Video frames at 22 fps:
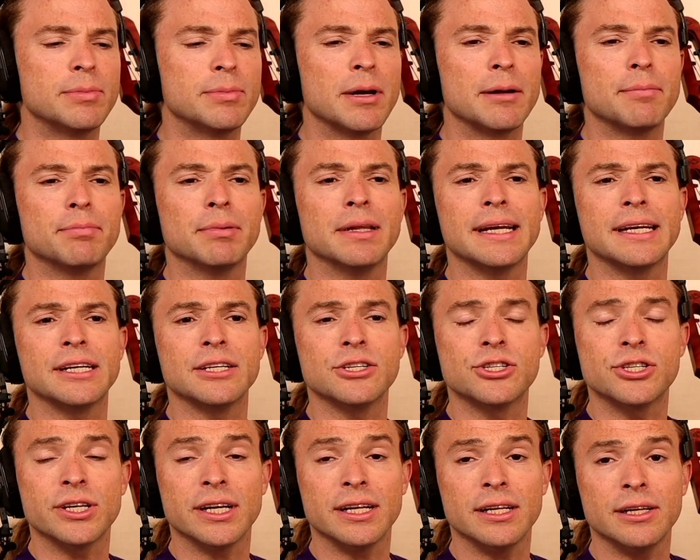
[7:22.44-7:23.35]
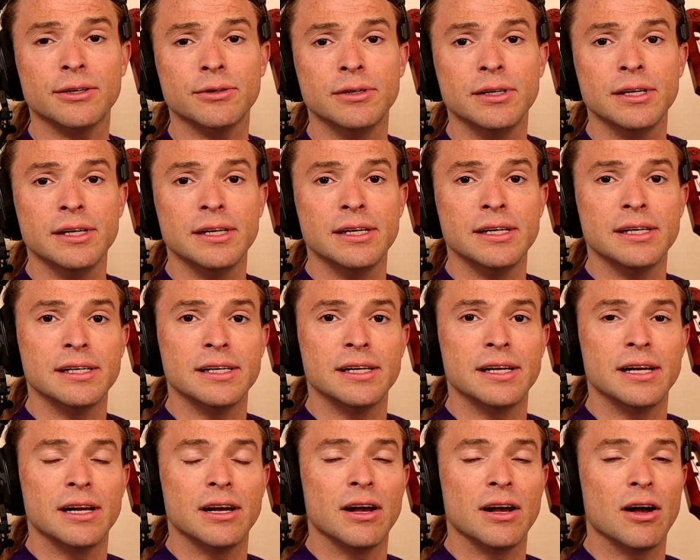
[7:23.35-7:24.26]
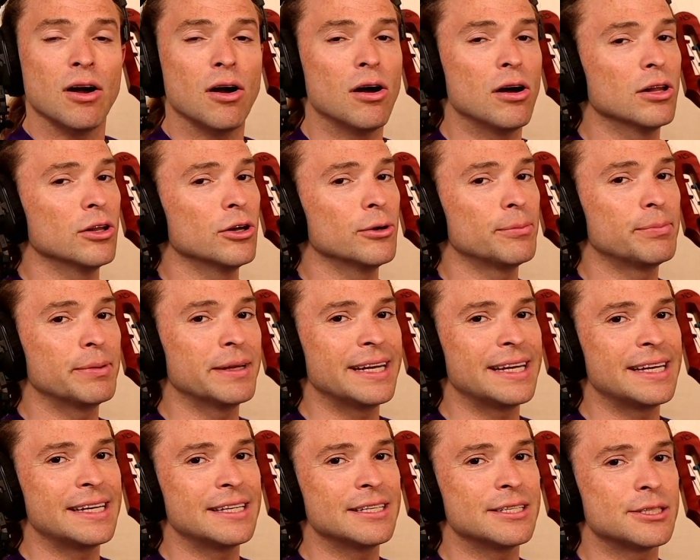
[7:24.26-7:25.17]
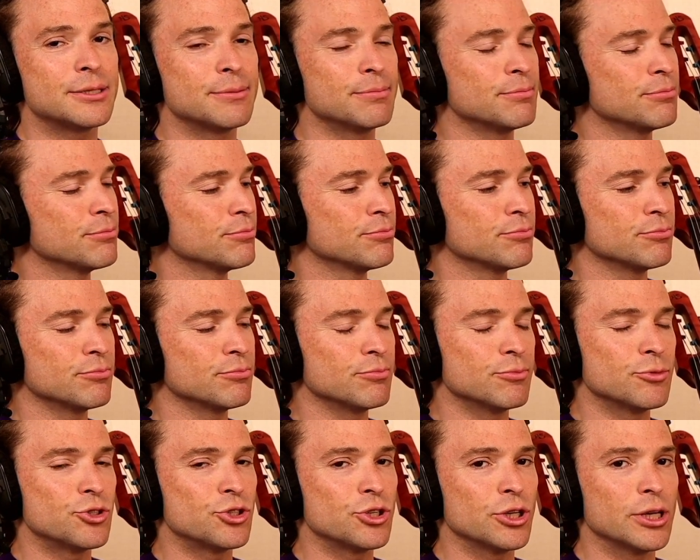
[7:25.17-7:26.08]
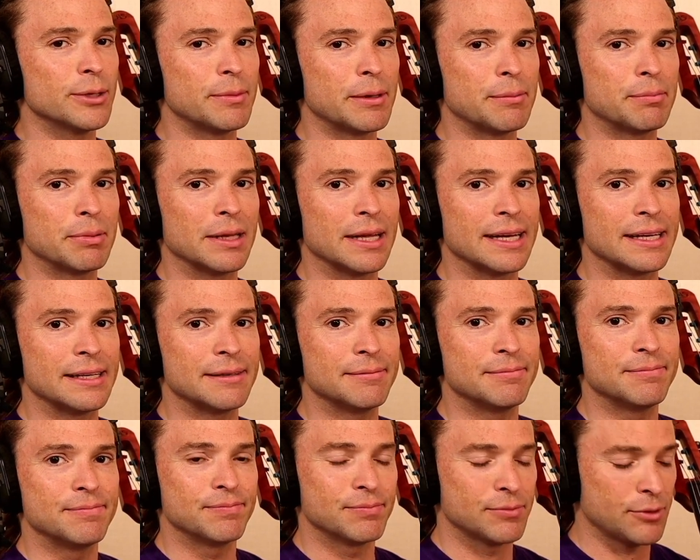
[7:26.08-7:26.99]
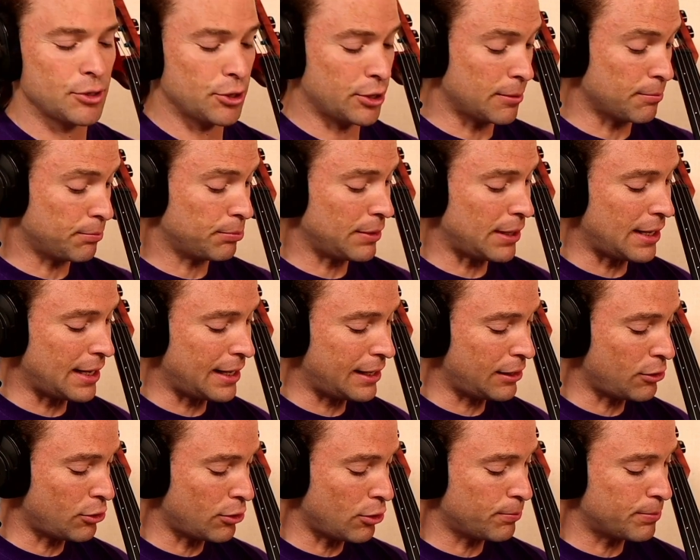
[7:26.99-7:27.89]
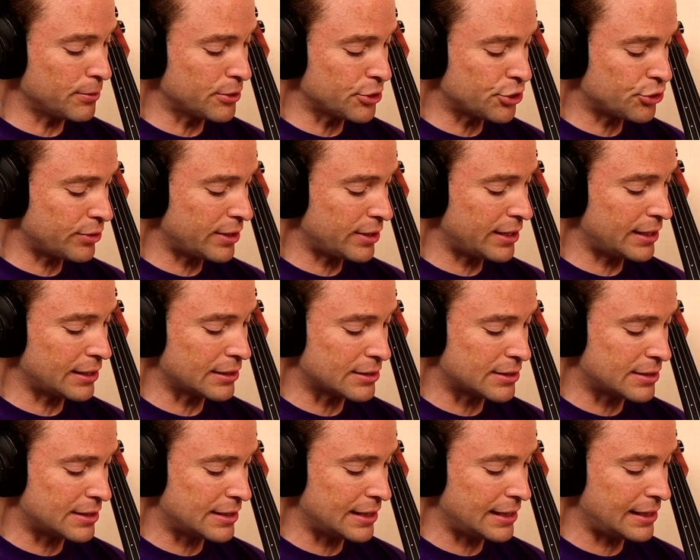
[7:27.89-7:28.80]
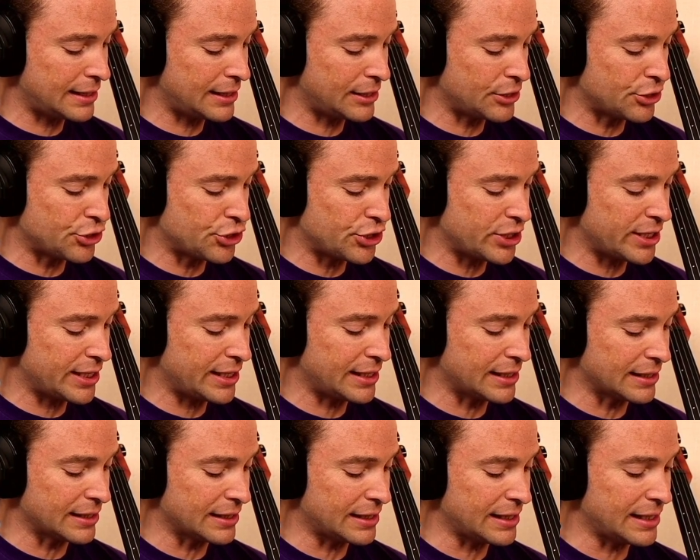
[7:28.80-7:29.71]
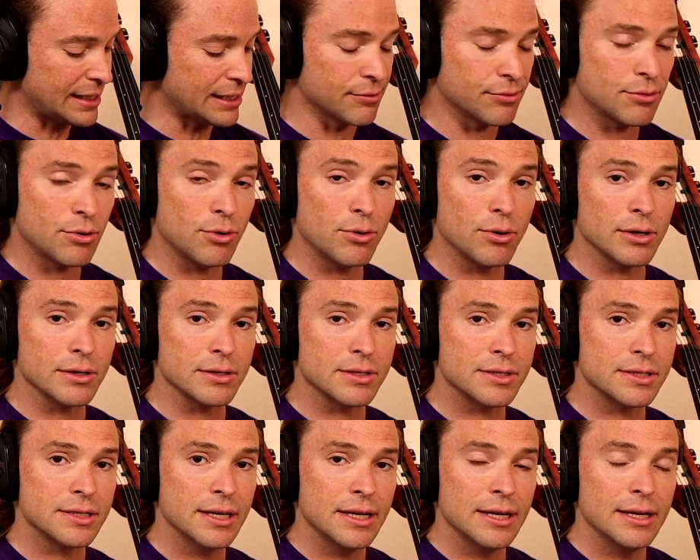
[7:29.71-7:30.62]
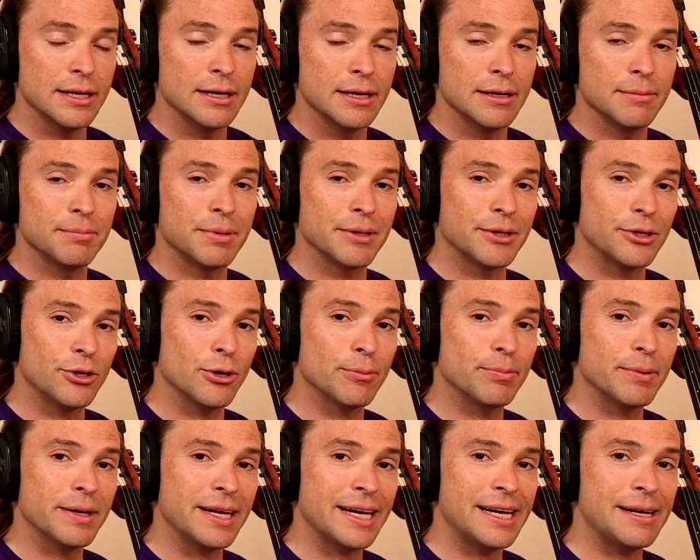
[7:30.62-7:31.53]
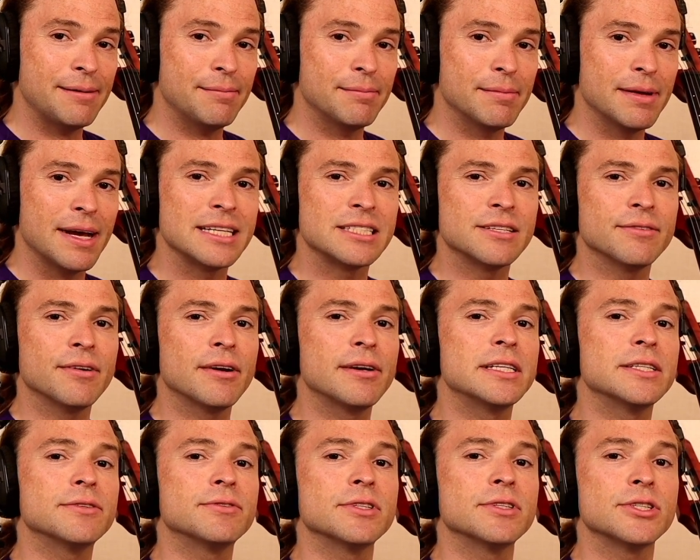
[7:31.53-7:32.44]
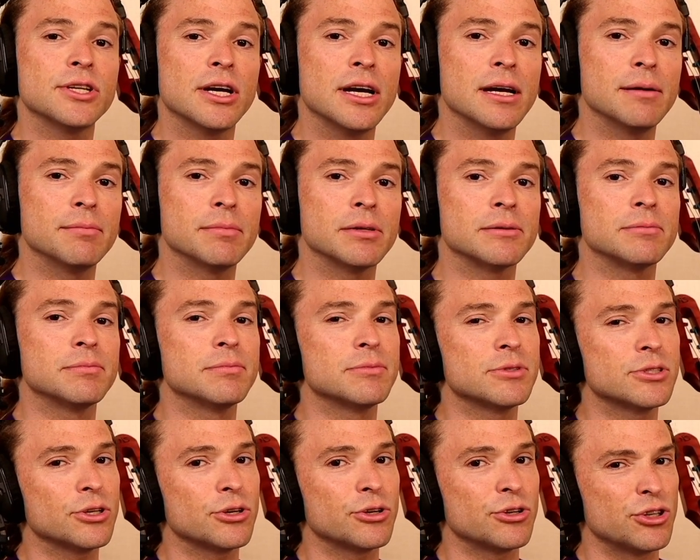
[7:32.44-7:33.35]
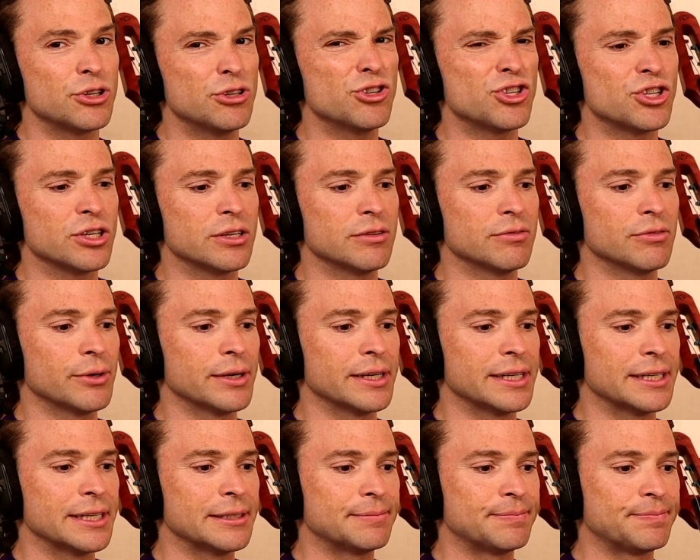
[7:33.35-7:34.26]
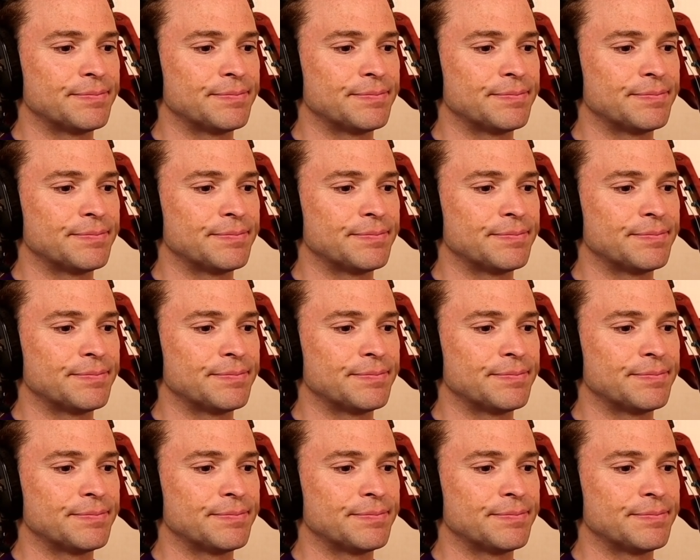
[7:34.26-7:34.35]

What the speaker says: about playing cello. All open A's shouldn't be played. You can play open strings, C, G, and D, of course, but the open A has a very different timbre, so you should avoid it.